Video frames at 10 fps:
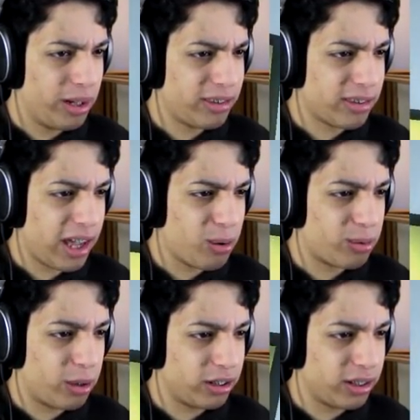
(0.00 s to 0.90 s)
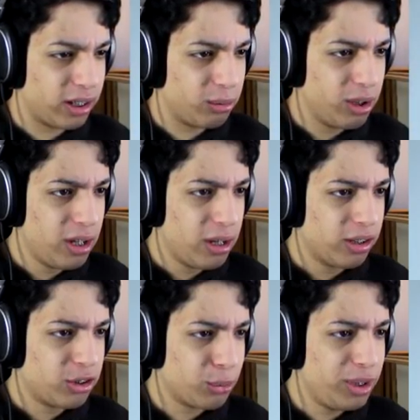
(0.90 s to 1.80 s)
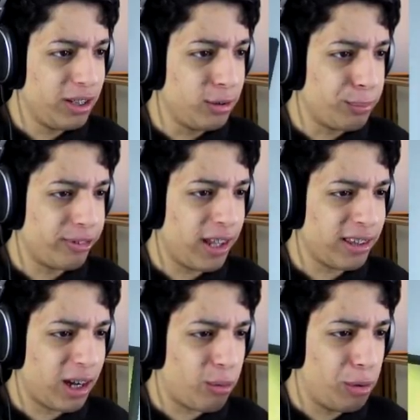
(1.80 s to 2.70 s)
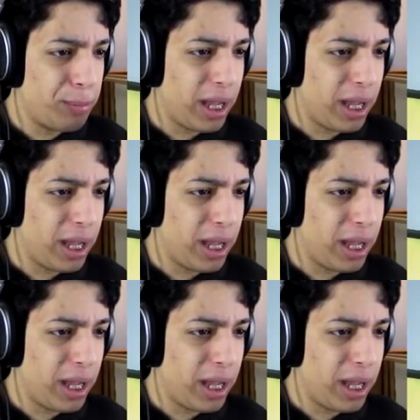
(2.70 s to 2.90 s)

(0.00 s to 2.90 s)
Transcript: What's the hour right now? So we need to protect our